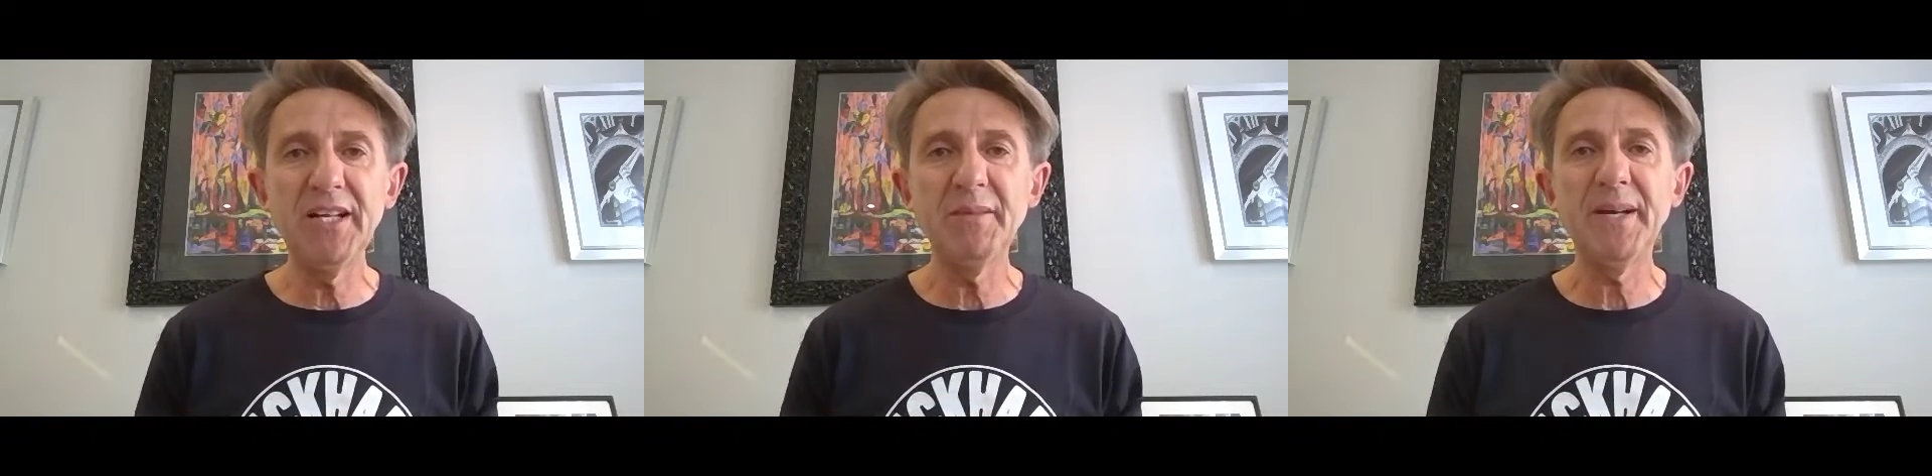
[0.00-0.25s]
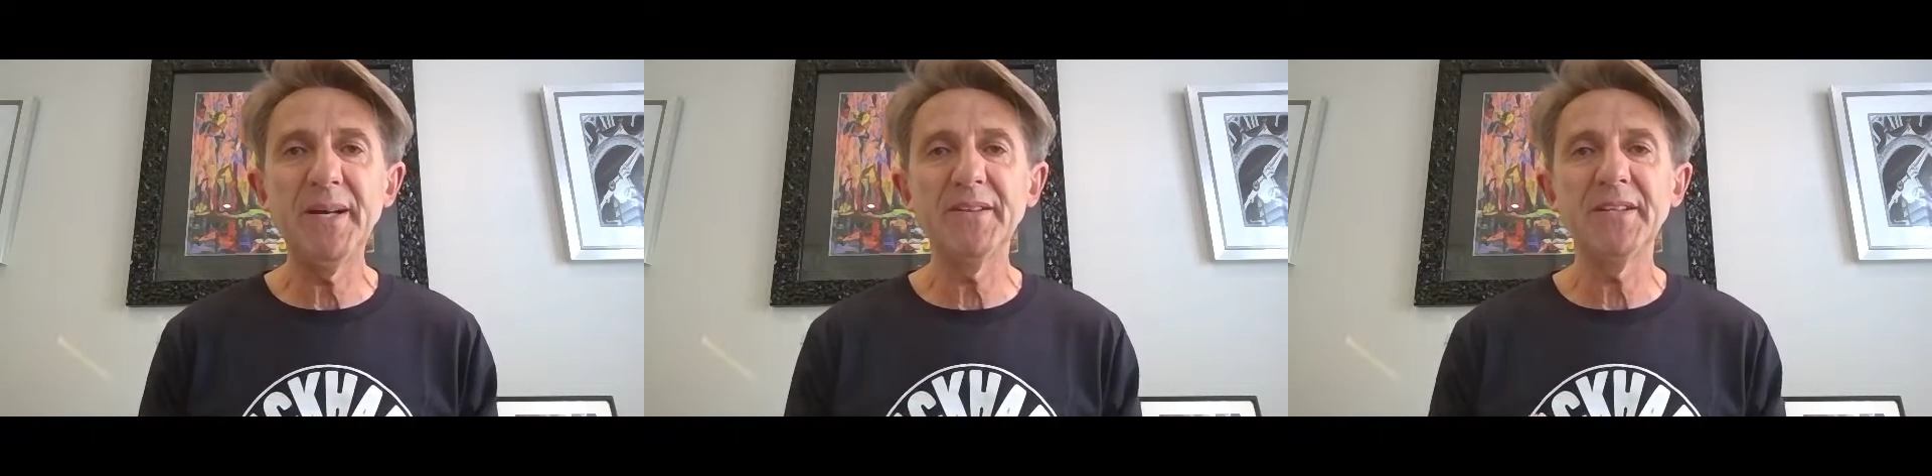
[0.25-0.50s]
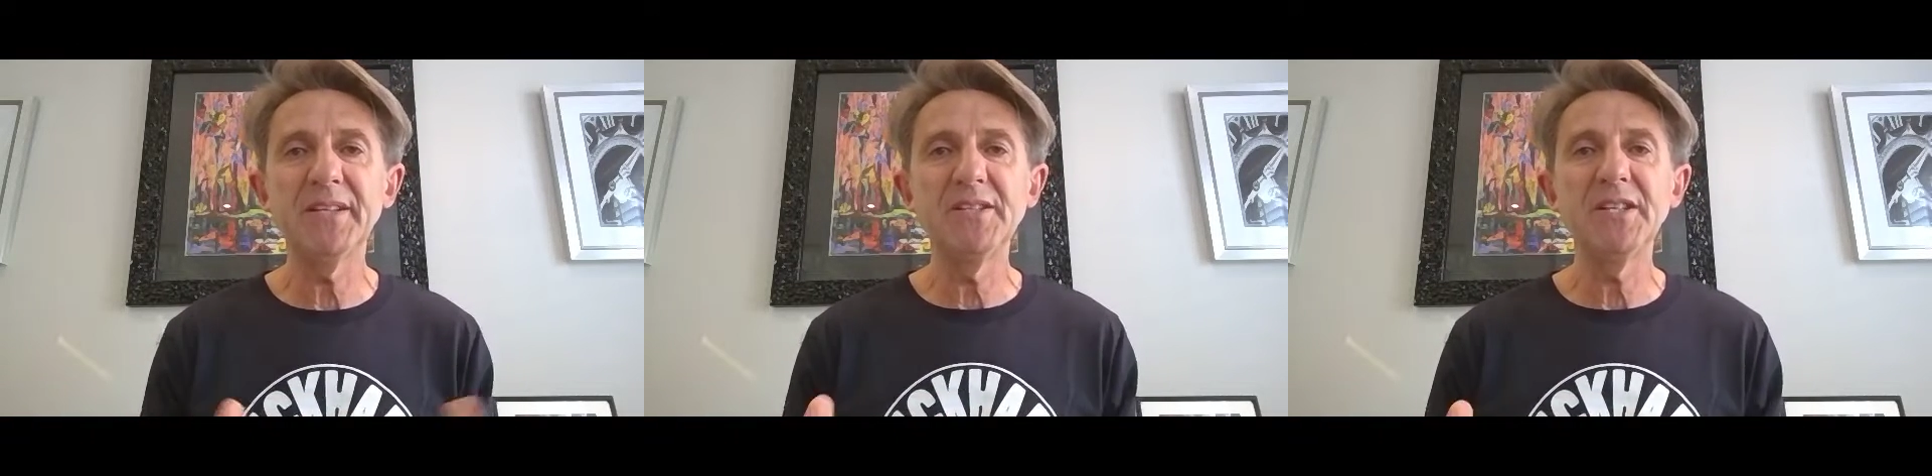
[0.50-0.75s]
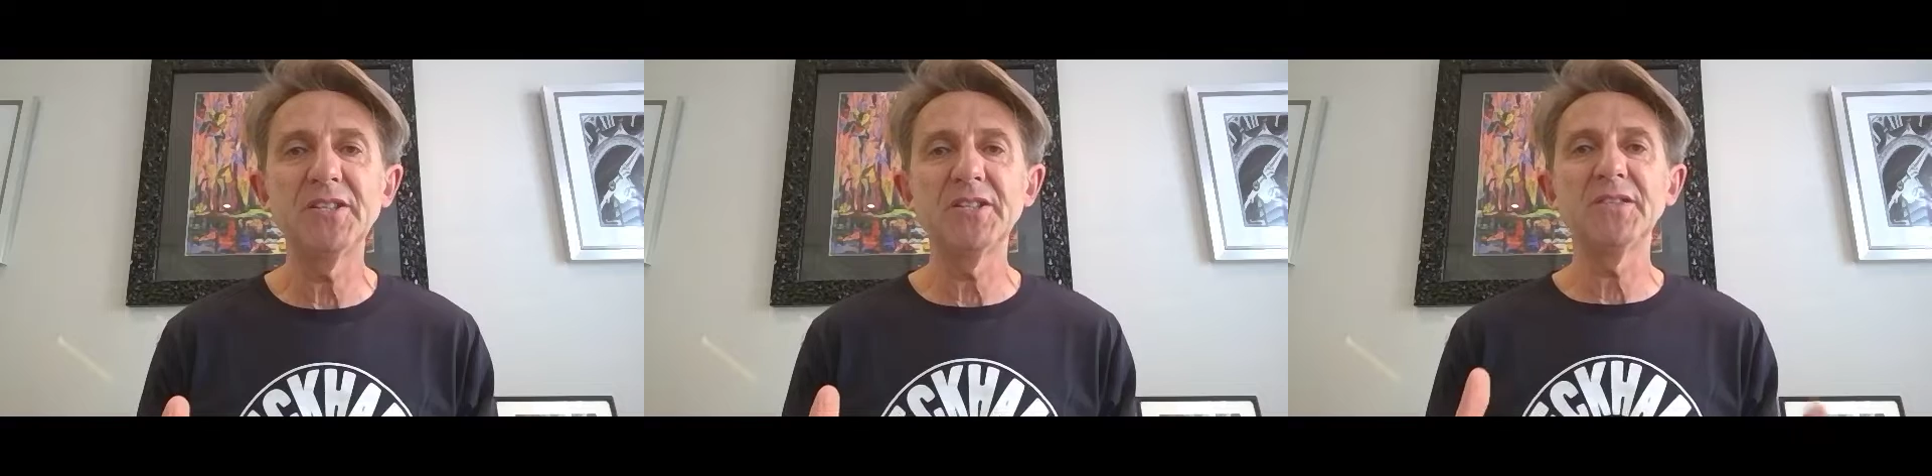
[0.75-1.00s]
about the
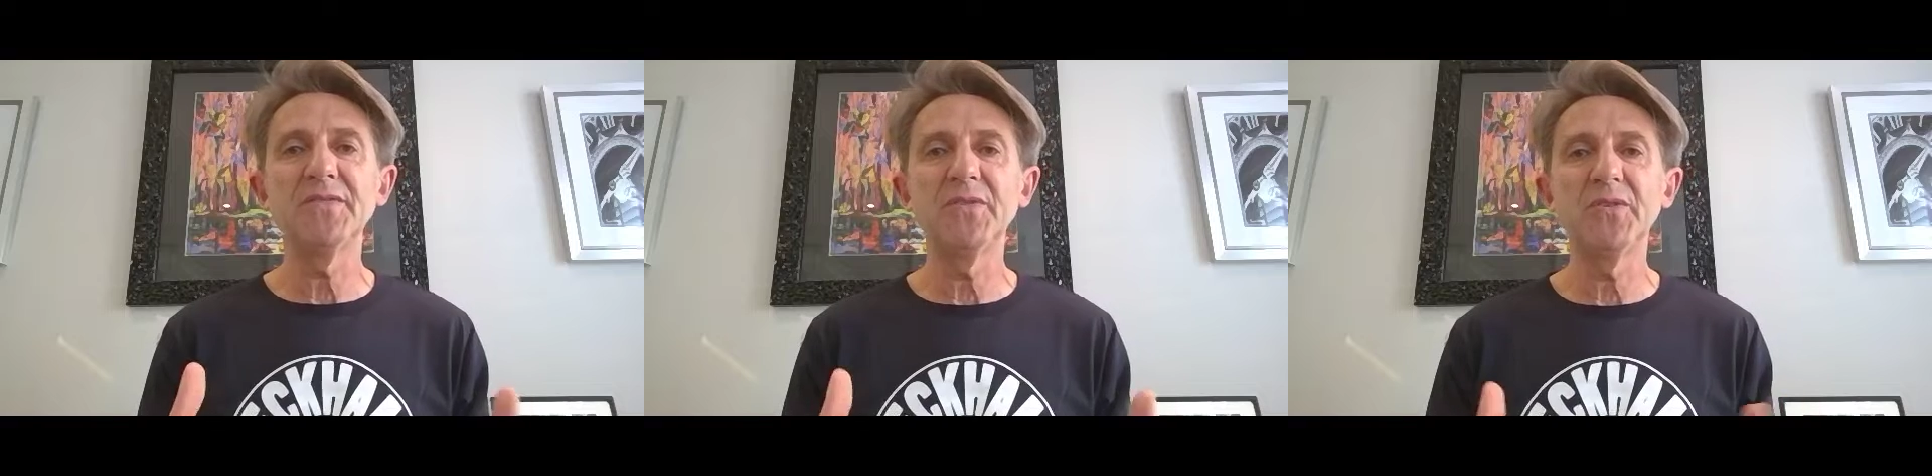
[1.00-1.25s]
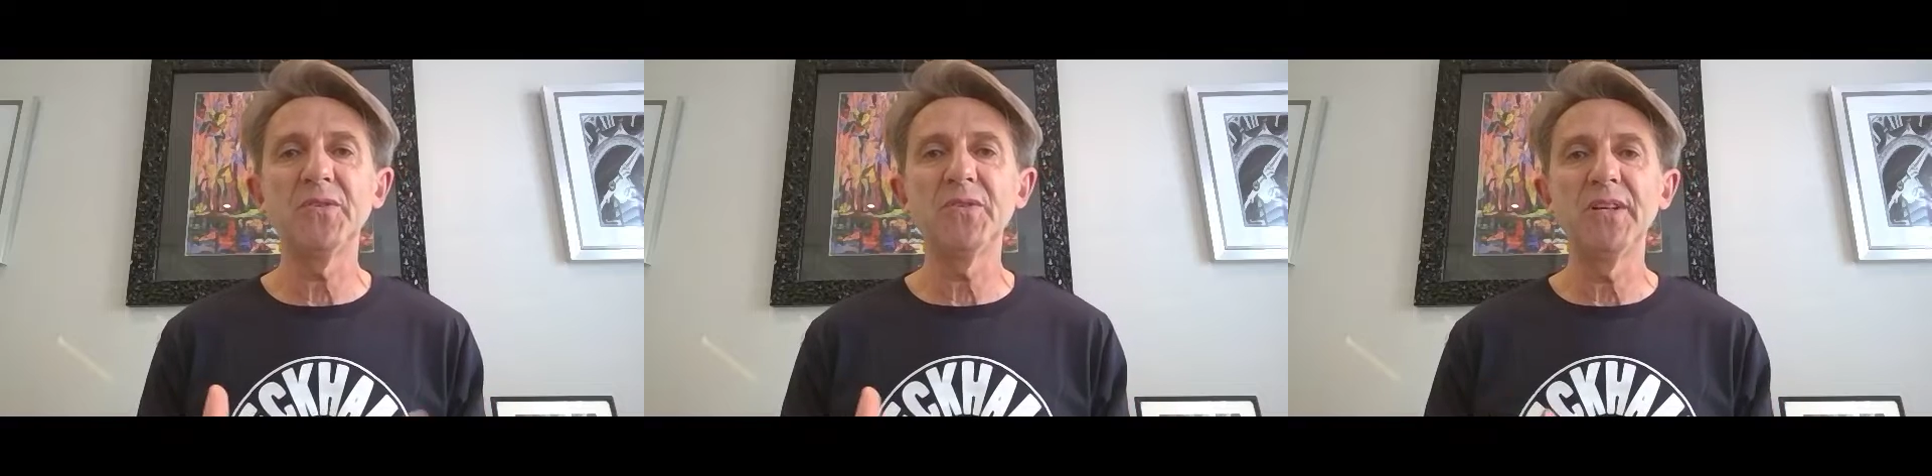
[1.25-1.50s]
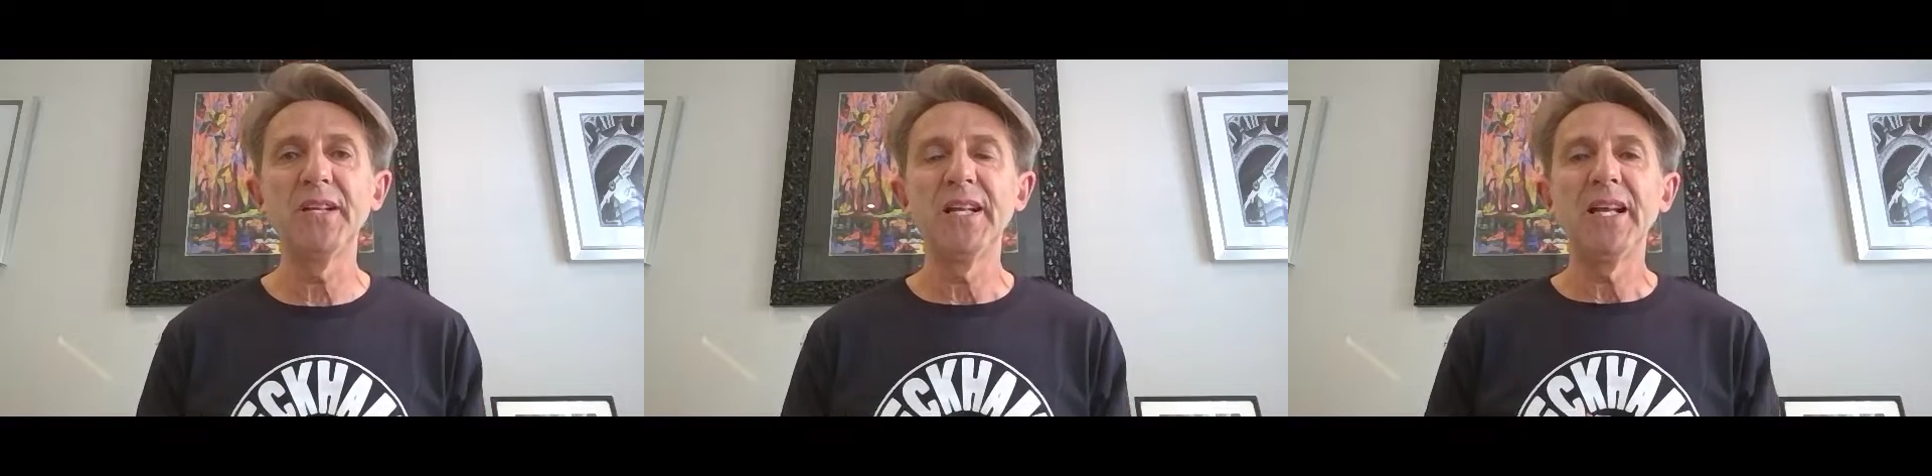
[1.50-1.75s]
conditions for